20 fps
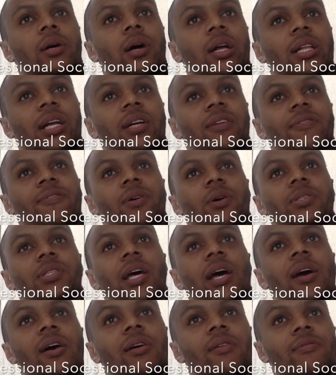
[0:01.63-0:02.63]
a lot of folks
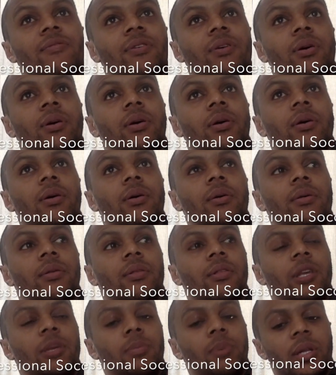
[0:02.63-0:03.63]
have
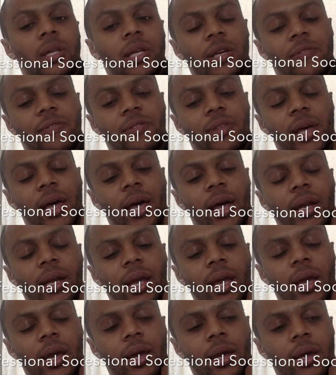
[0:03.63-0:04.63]
the belief that
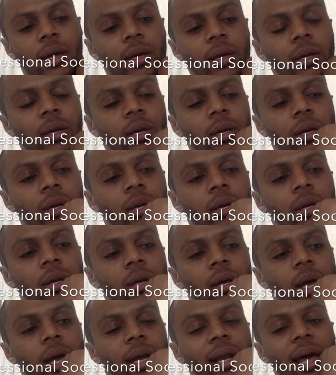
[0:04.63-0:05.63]

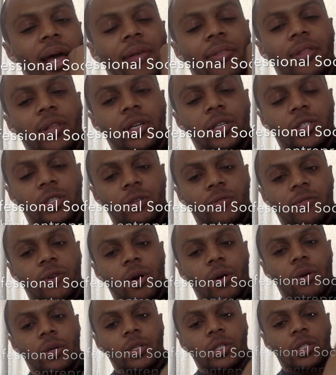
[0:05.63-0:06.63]
an athlete should
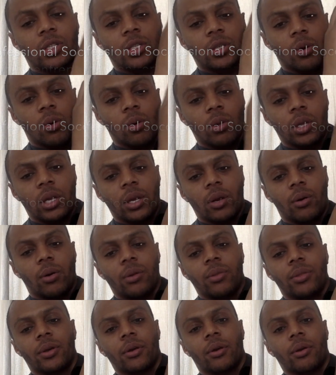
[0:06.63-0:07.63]
focus solely
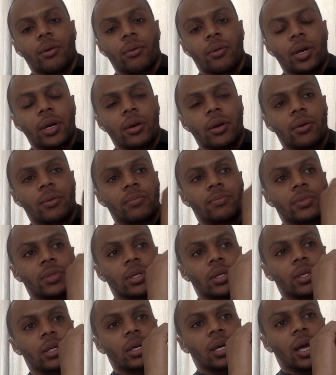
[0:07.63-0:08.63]
on their career
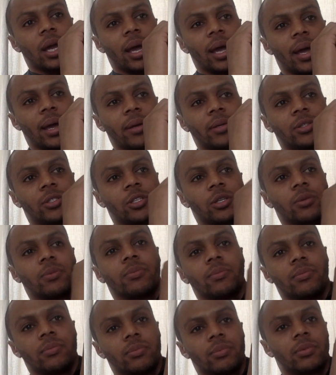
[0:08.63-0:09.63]
and
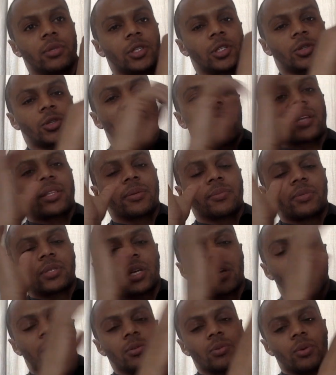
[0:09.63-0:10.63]
shouldn't distract
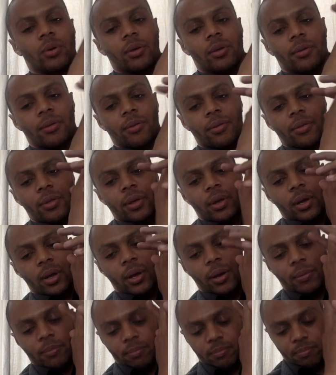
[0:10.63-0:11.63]
themselves with
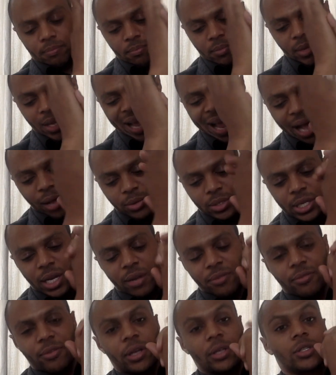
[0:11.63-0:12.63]

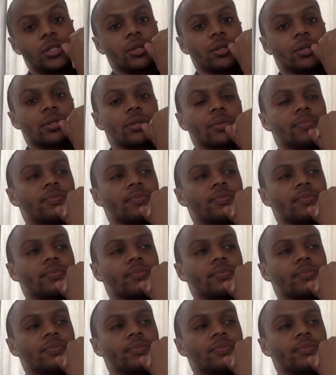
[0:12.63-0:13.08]
outside ventures.